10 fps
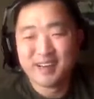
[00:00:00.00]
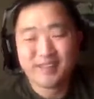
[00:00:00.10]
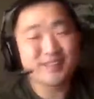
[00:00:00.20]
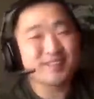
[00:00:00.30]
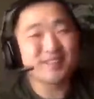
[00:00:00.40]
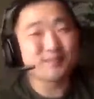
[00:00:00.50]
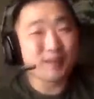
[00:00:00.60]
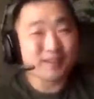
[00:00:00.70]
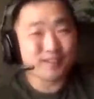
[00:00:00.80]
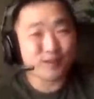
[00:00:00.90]
this is
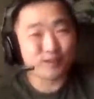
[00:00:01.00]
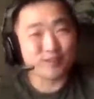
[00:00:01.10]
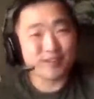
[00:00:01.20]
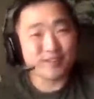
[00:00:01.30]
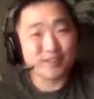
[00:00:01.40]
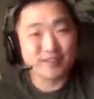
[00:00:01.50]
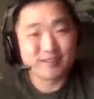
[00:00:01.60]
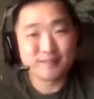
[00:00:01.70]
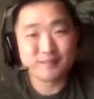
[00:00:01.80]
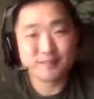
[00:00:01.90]
Mad Circle 70.
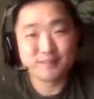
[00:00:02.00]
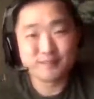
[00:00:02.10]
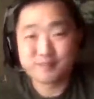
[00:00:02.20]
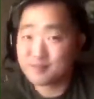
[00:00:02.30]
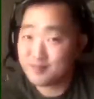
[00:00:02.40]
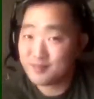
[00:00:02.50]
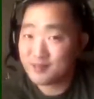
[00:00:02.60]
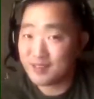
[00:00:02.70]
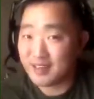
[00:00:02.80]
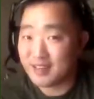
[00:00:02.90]

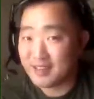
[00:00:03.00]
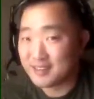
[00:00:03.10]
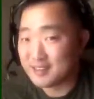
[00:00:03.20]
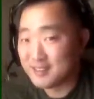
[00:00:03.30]
Signing out.